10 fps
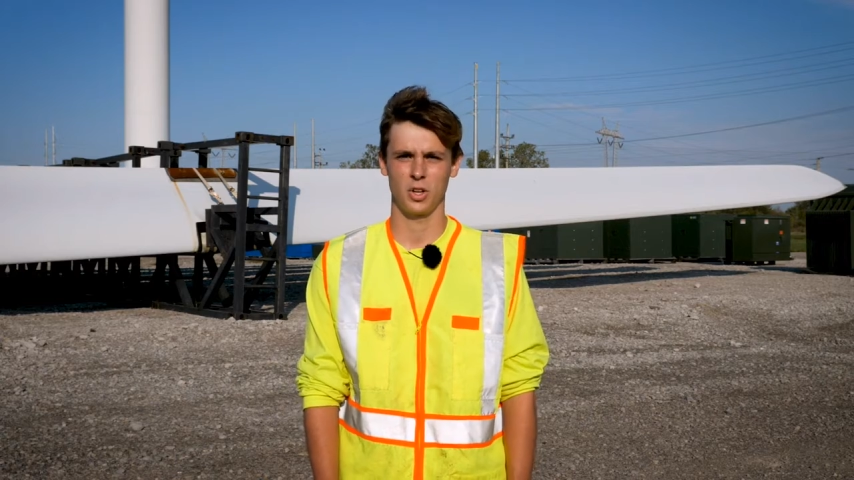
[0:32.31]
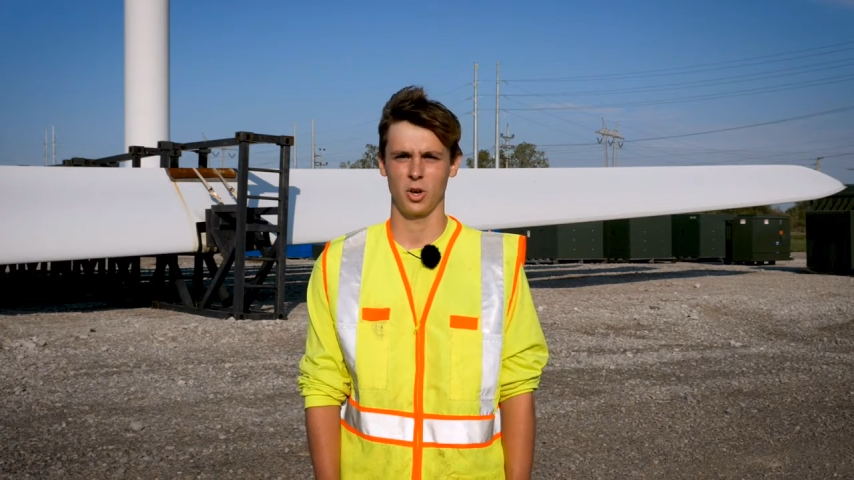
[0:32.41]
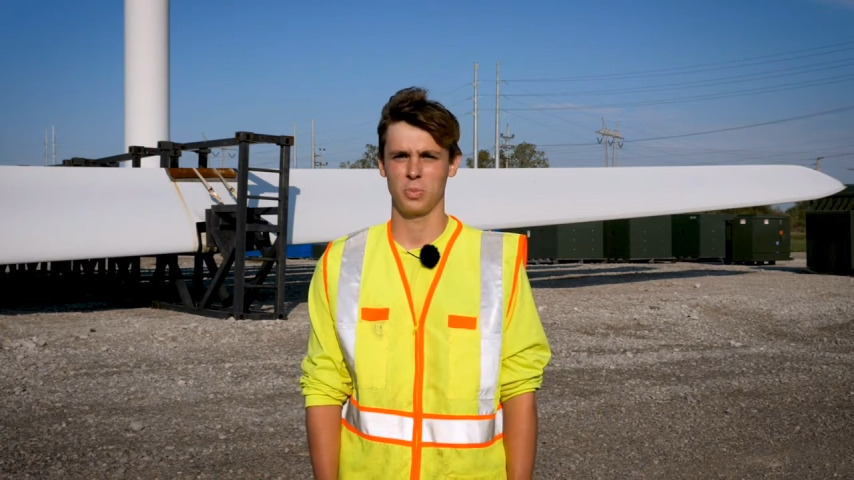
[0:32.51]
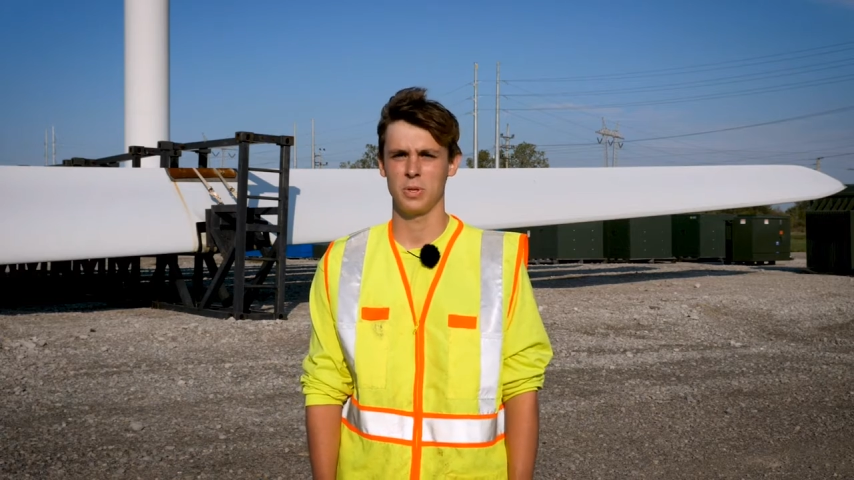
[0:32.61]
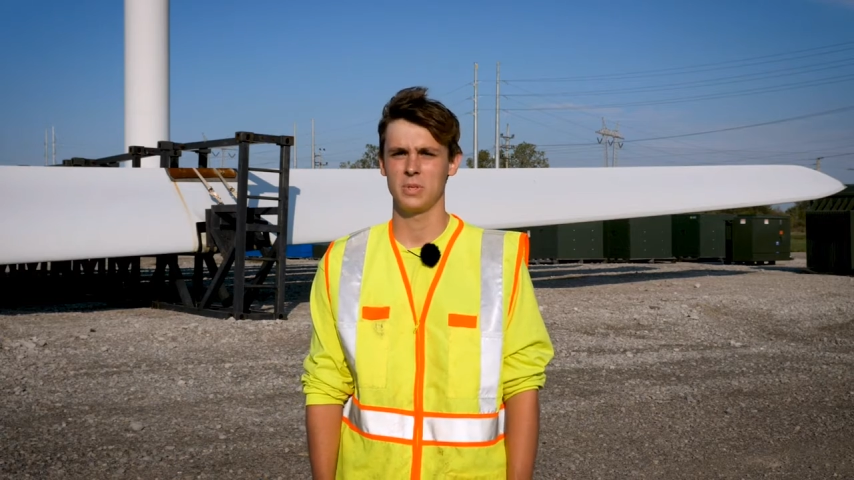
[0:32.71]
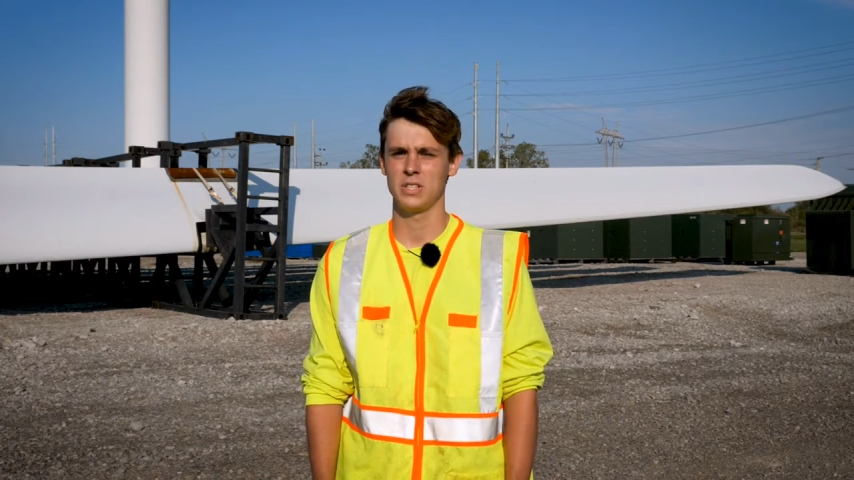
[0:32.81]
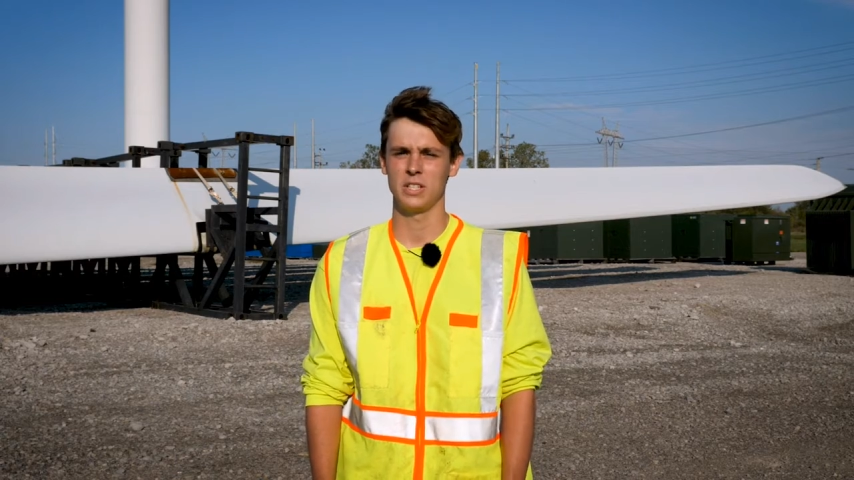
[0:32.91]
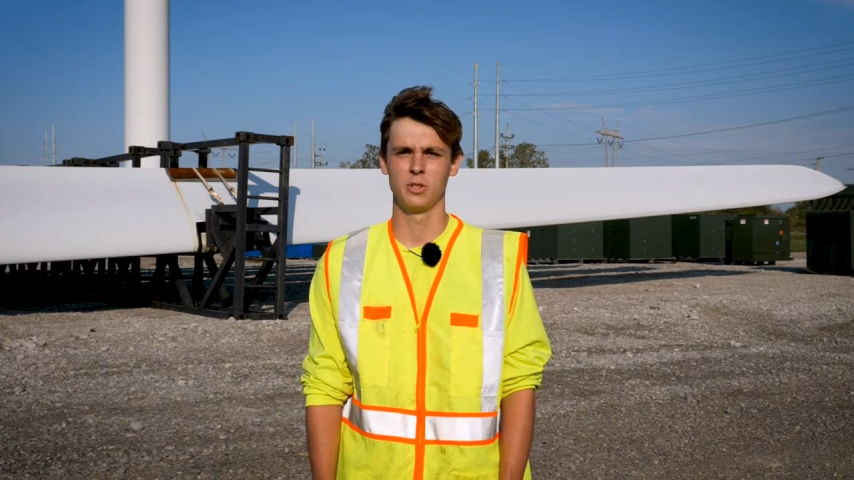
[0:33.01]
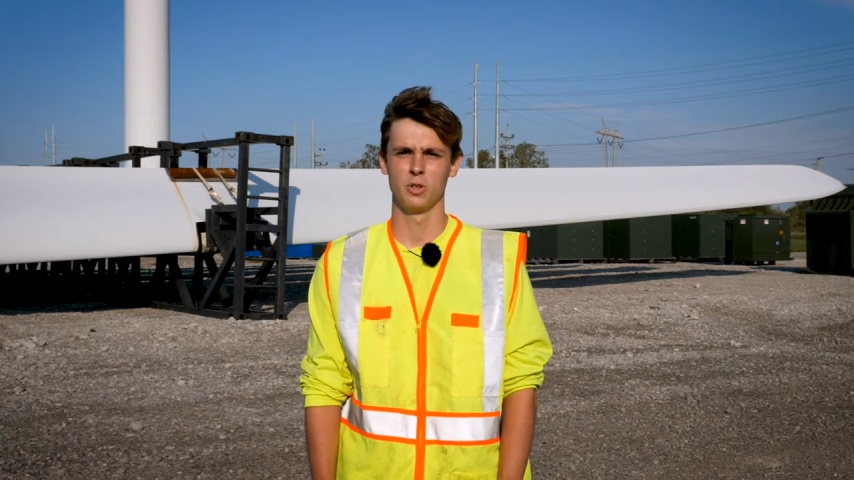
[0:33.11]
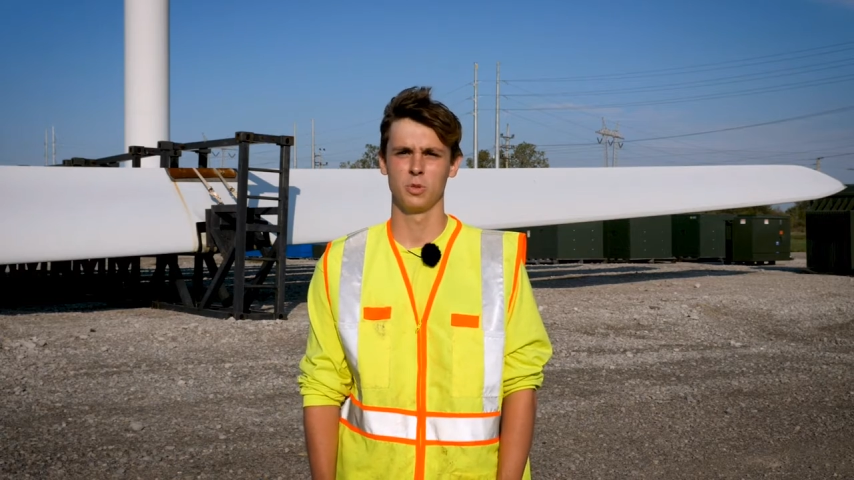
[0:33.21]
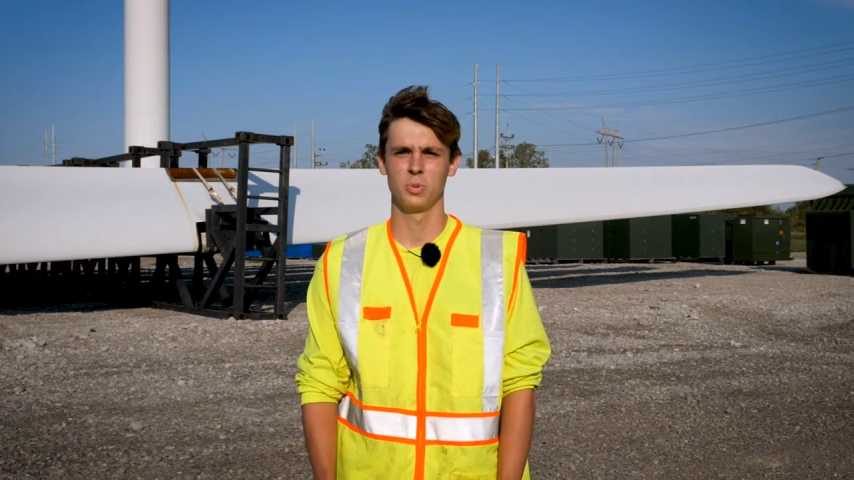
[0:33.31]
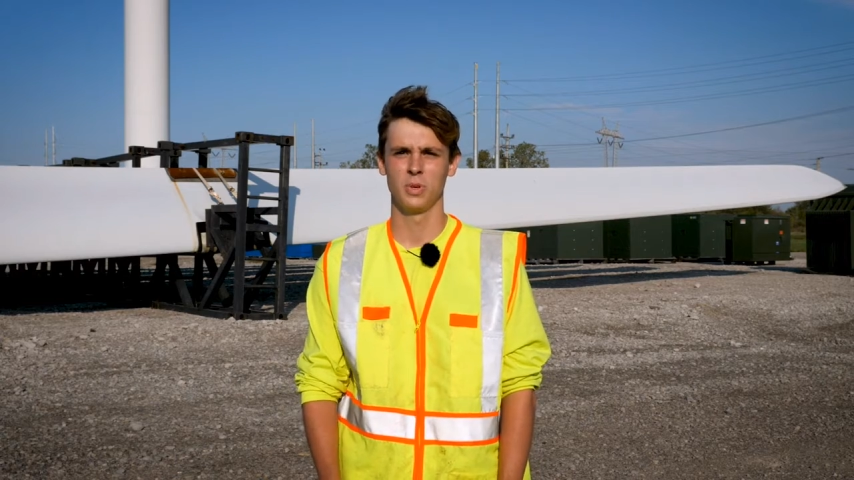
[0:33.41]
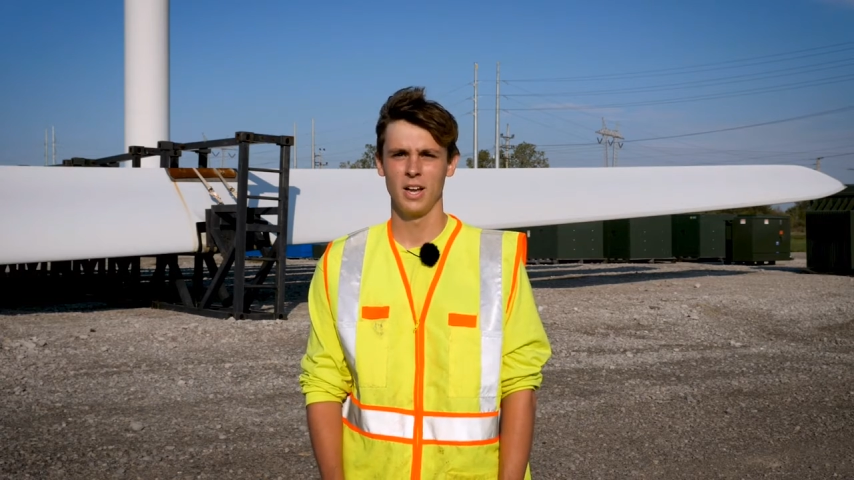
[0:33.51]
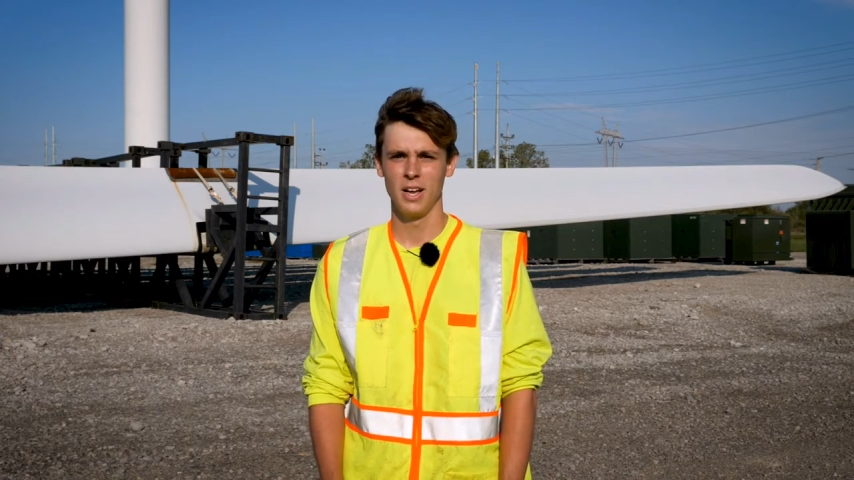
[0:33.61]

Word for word: with our PPT group.